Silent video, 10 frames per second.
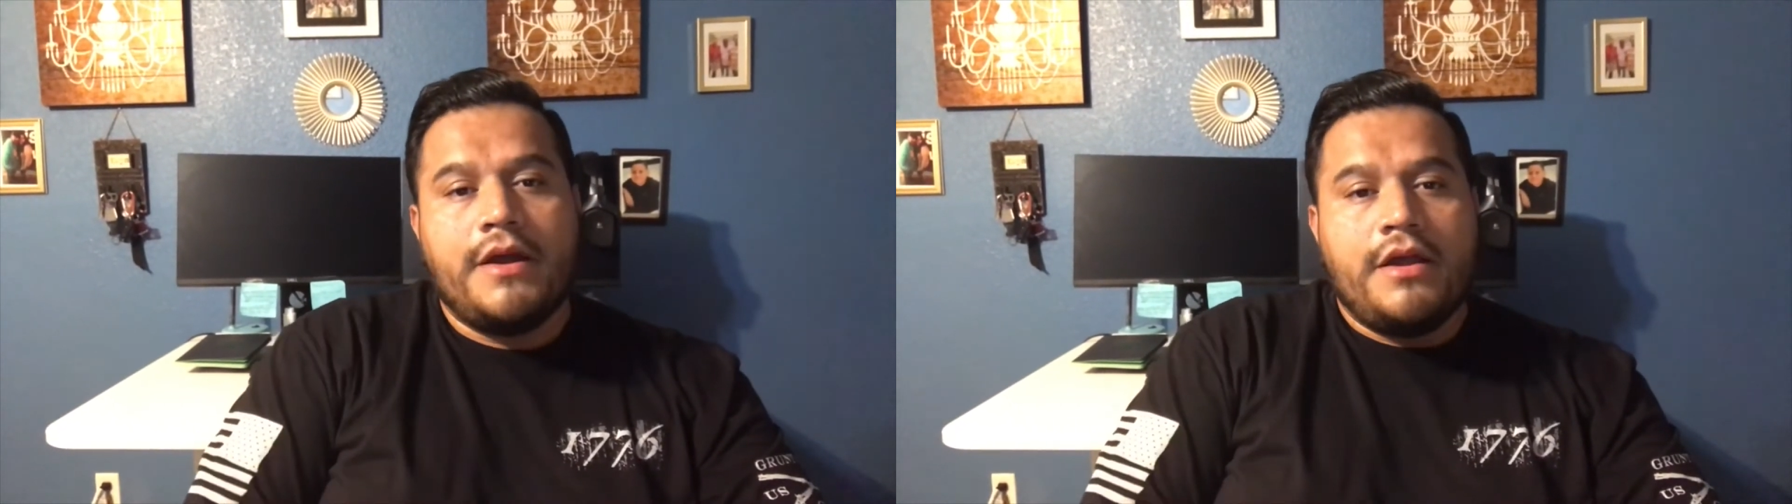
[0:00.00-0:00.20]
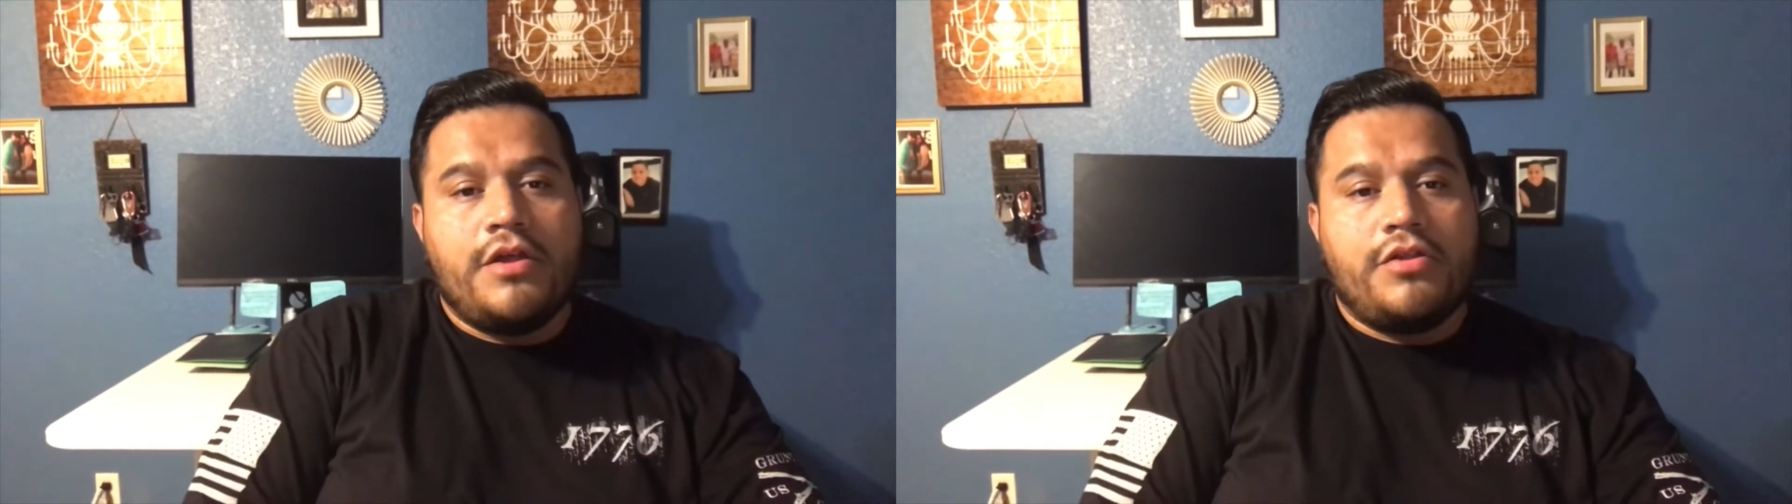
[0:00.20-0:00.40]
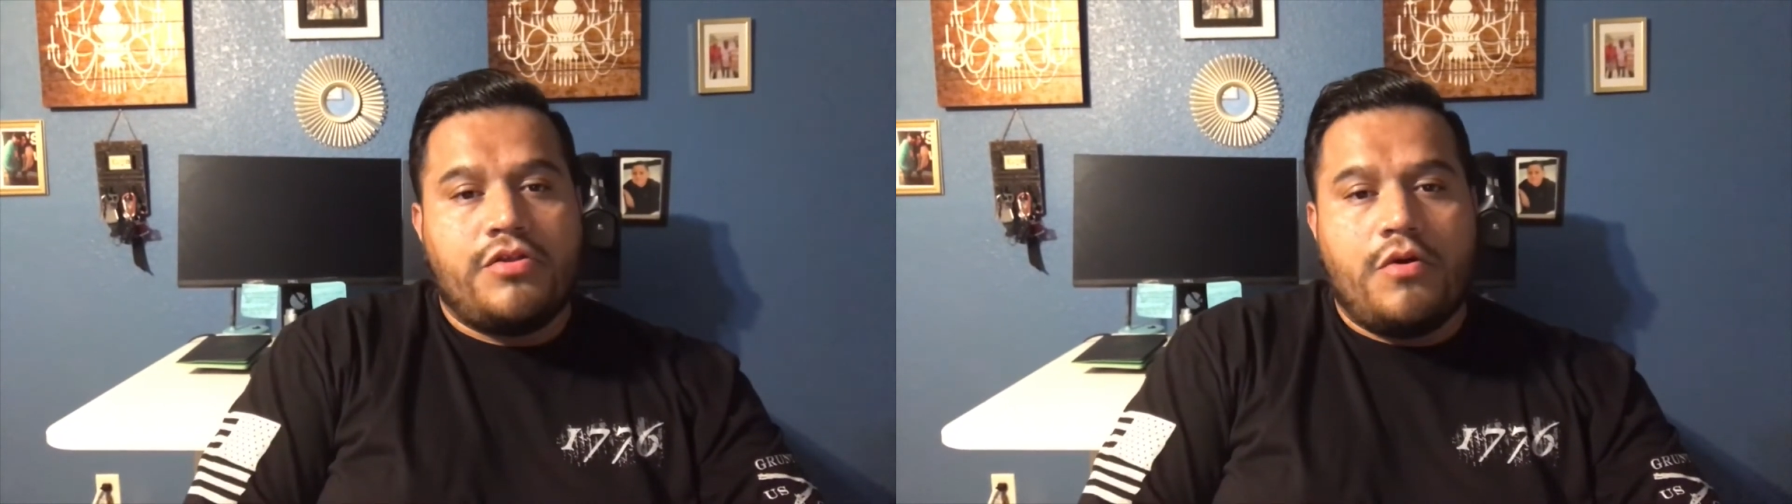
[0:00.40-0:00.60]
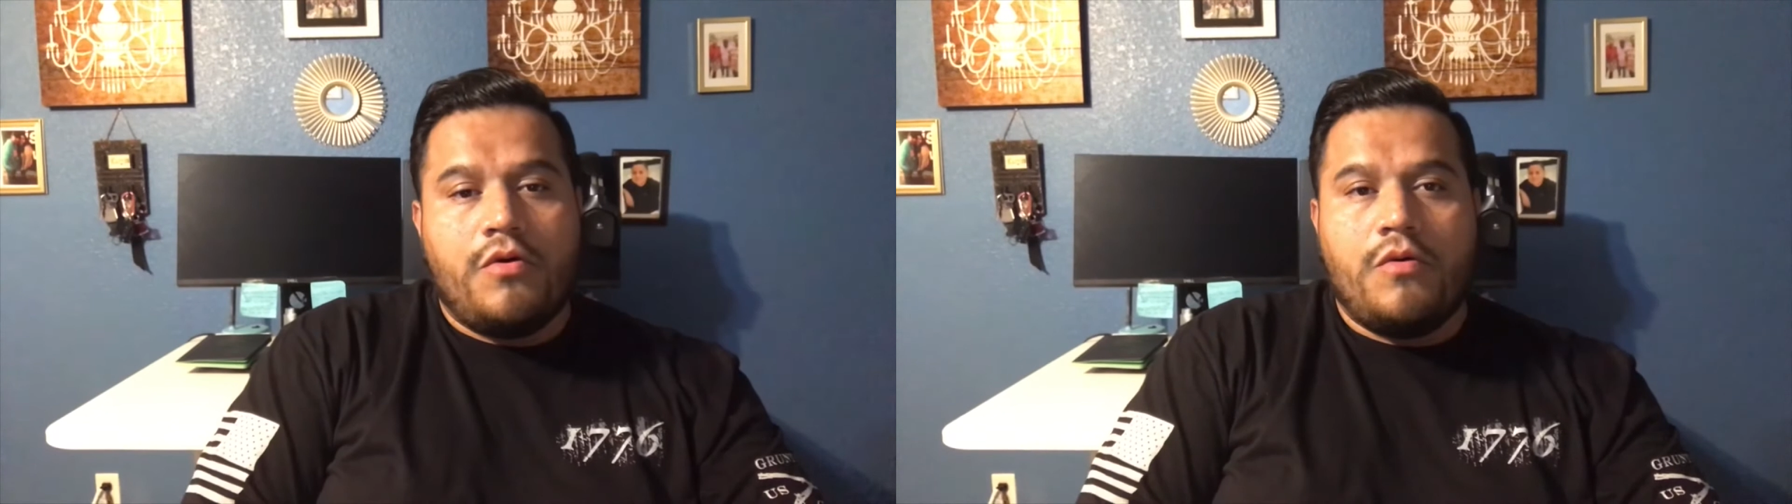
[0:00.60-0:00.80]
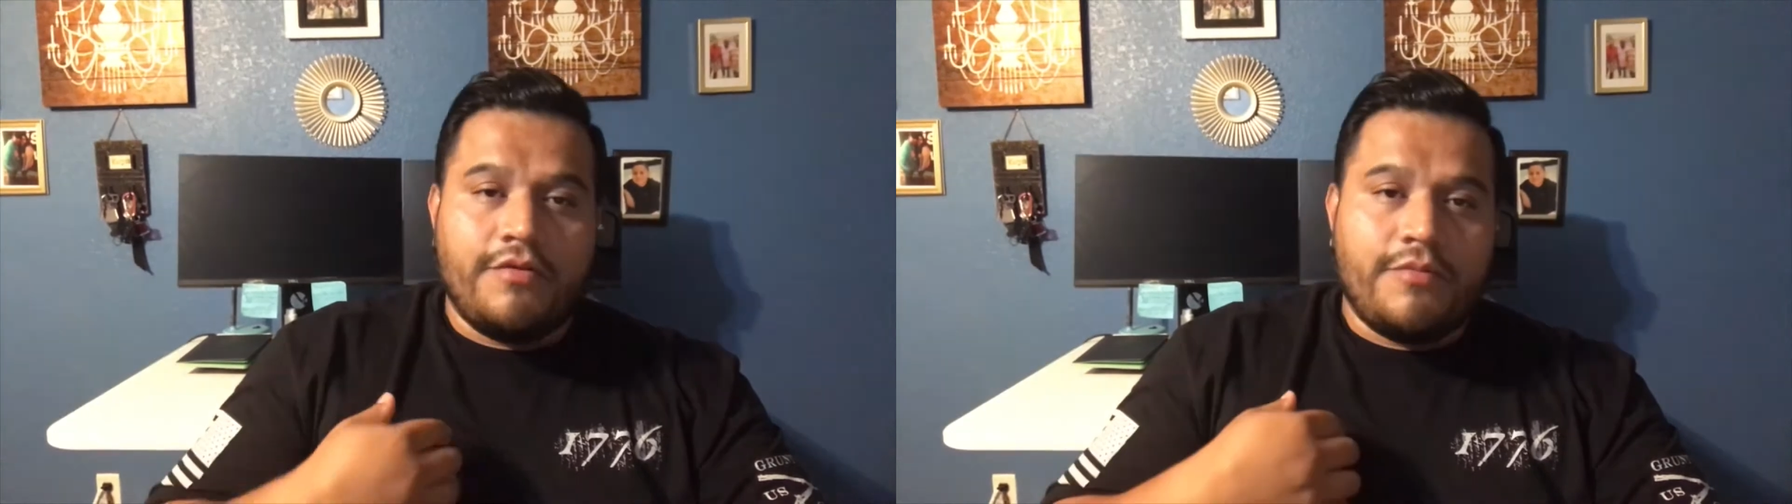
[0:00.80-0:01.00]

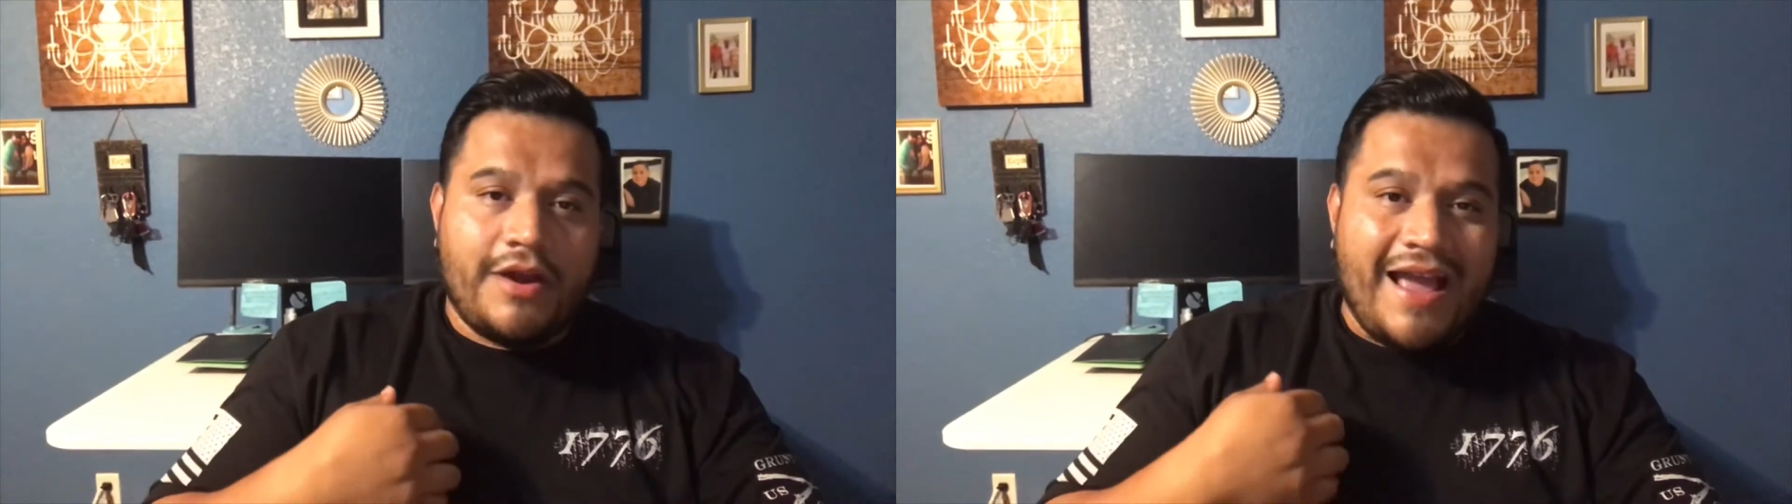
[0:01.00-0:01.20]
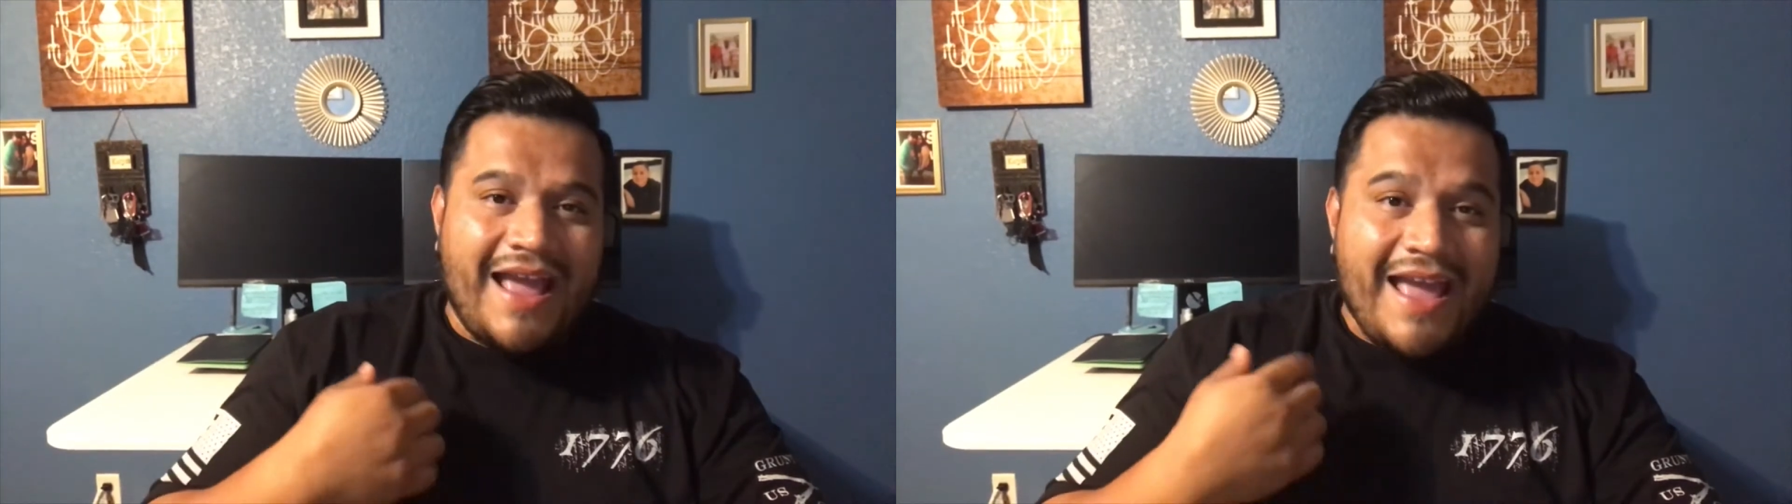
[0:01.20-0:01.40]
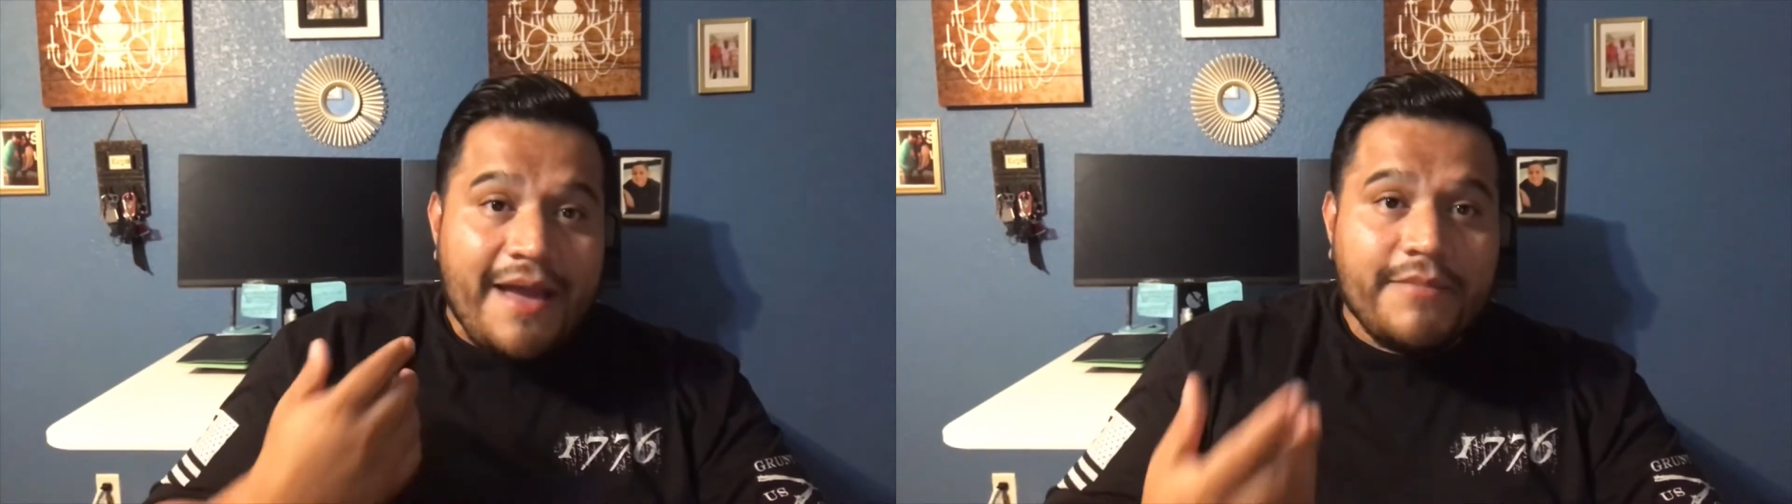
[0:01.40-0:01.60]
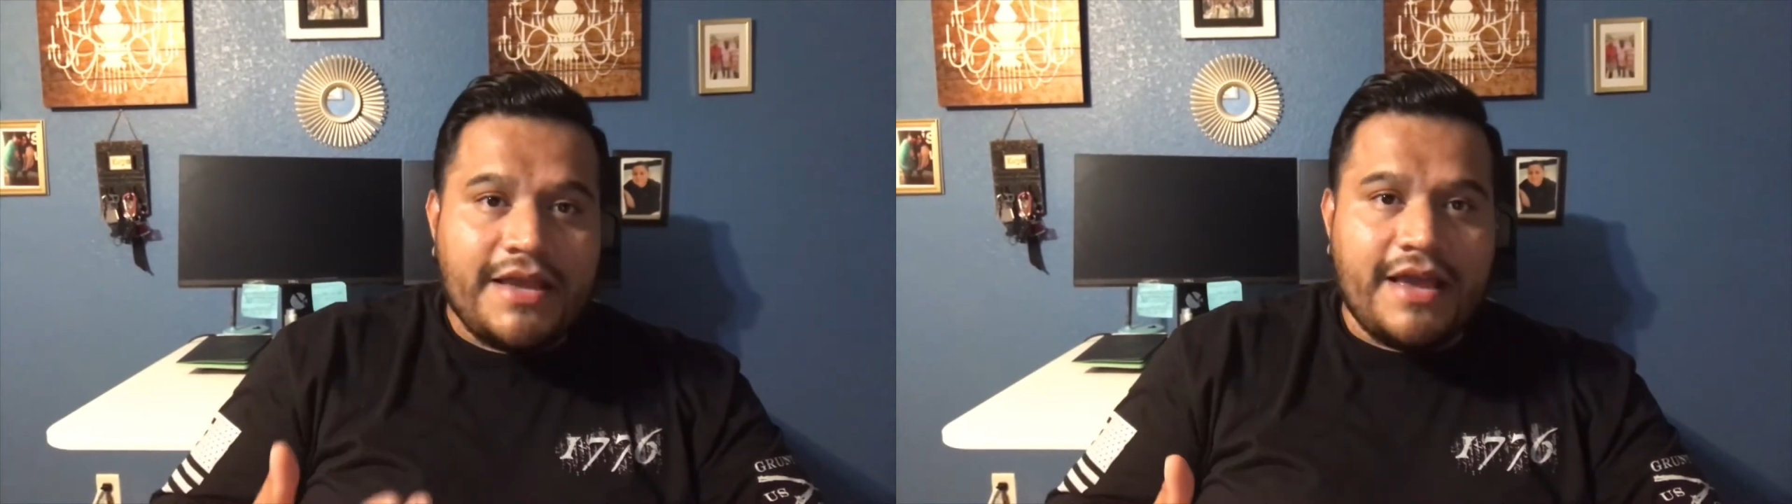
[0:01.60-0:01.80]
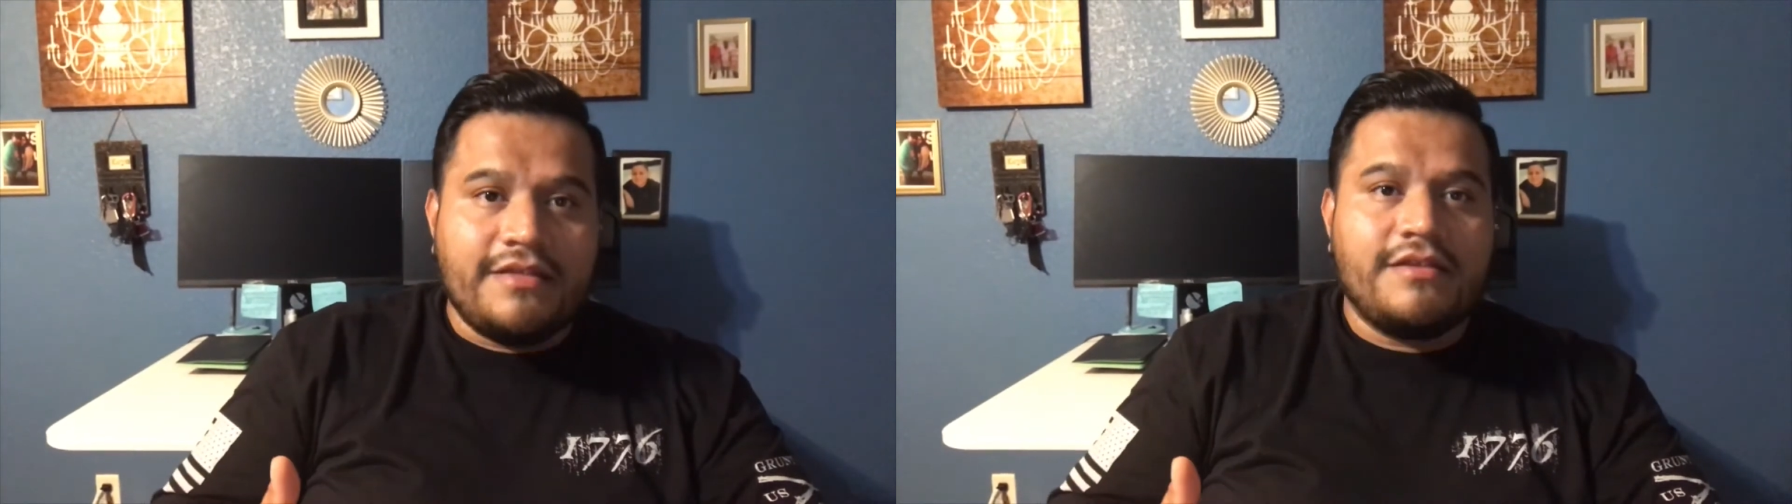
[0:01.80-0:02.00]
So what I am
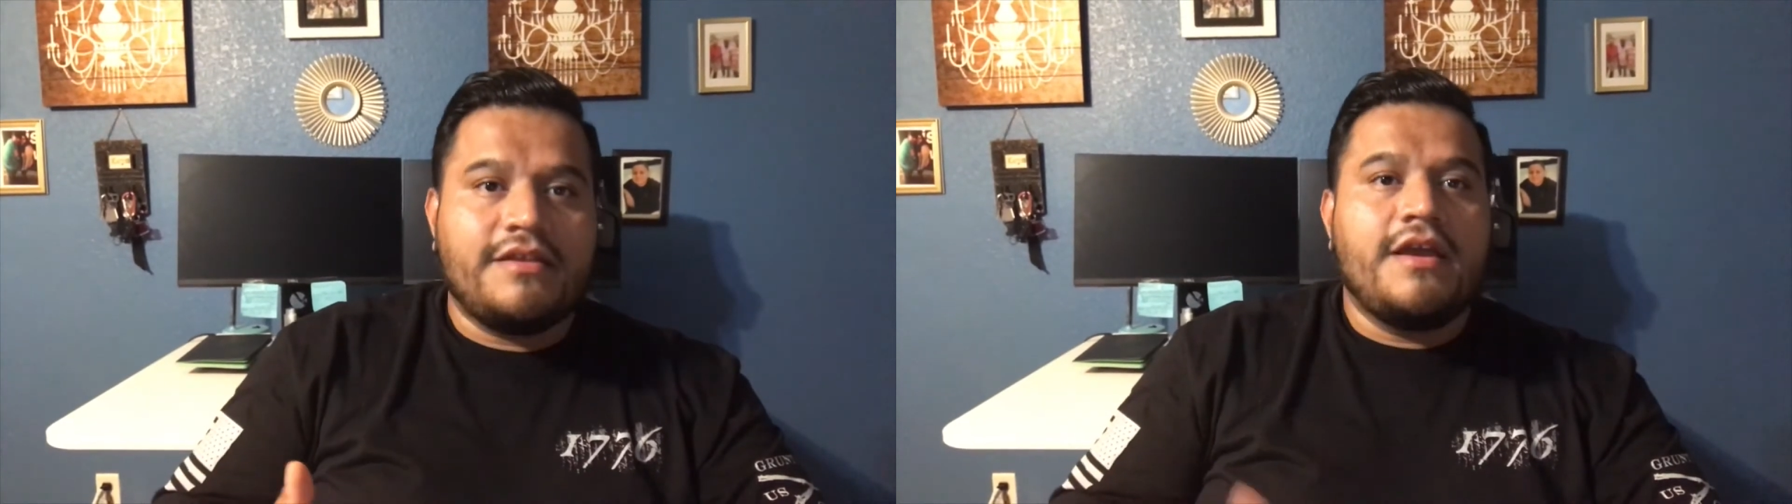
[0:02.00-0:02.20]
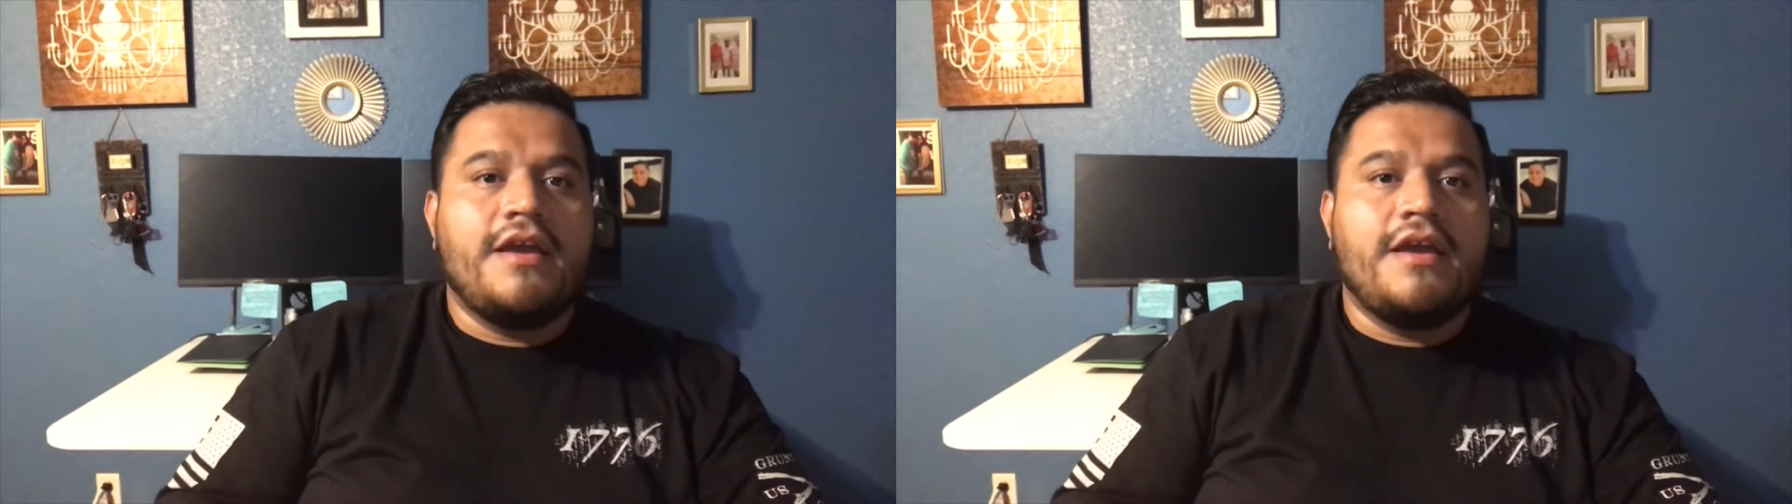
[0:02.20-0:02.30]
against